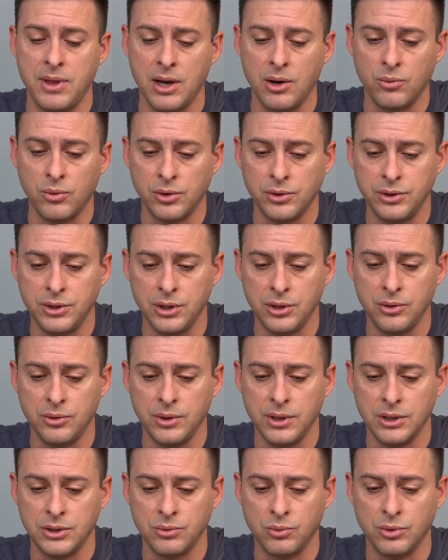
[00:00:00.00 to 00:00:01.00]
that we'll do
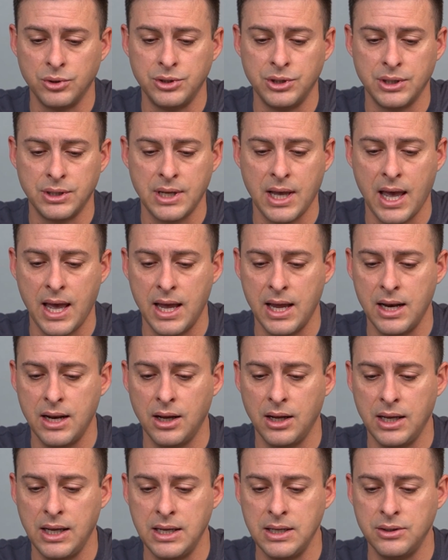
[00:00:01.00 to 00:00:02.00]
is we'll just
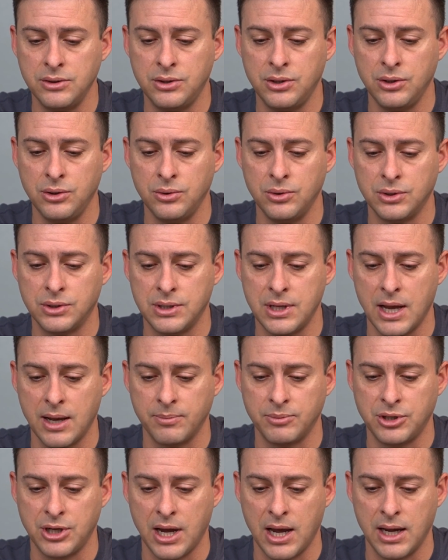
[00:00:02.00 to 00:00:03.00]
head into
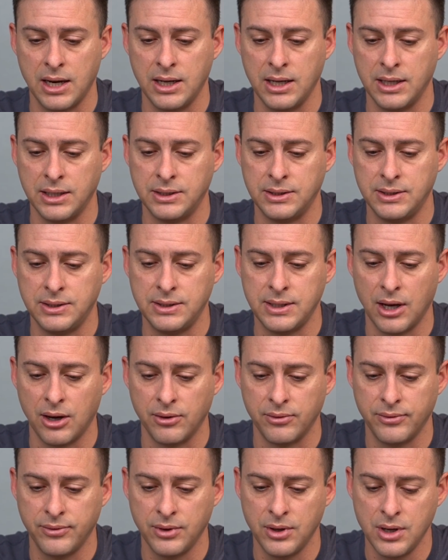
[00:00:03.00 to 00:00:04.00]
Snapchat
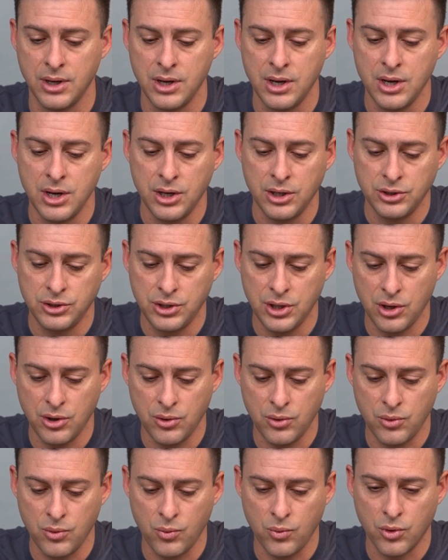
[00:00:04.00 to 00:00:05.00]
itself.
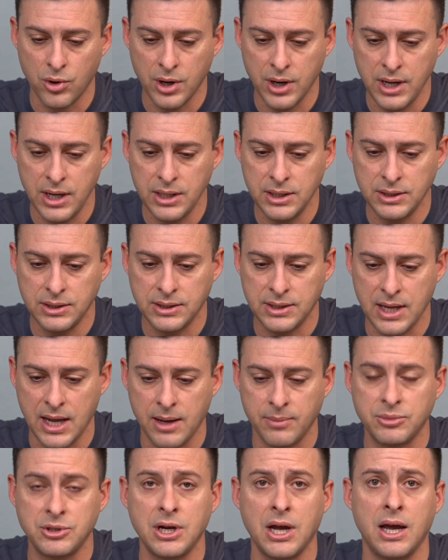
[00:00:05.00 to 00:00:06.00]
So we're in
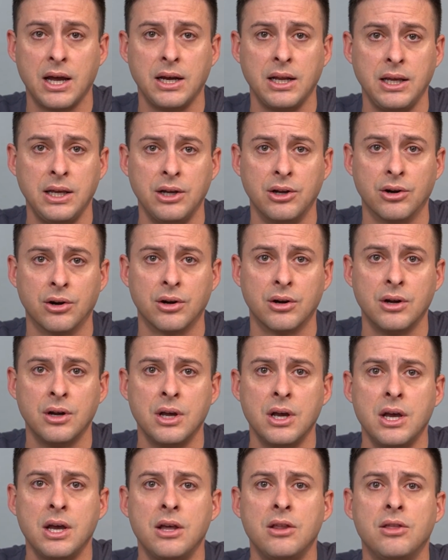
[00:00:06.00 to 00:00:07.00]
Snapchat here.
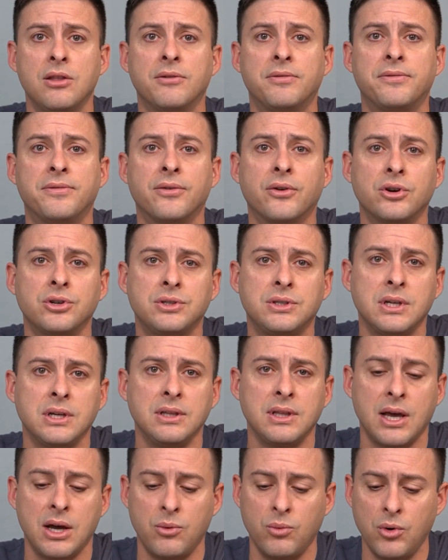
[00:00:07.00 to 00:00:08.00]
The first
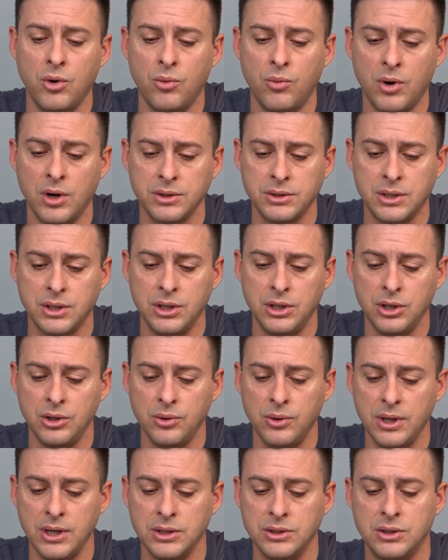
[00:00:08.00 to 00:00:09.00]
thing that we'll want to
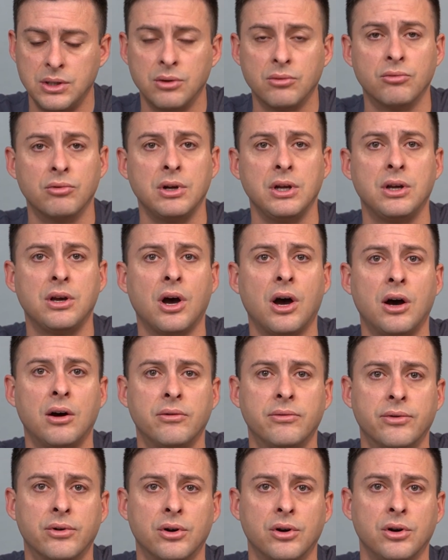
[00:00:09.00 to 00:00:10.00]
do is to
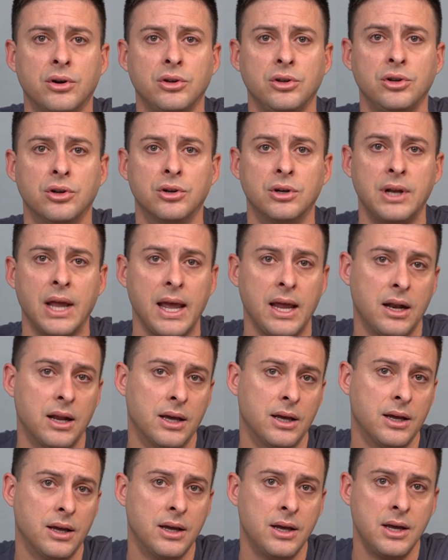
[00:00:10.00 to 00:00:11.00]
recover your
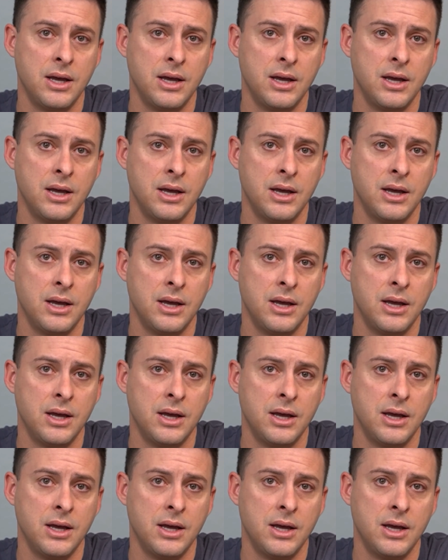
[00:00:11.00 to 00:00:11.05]
data.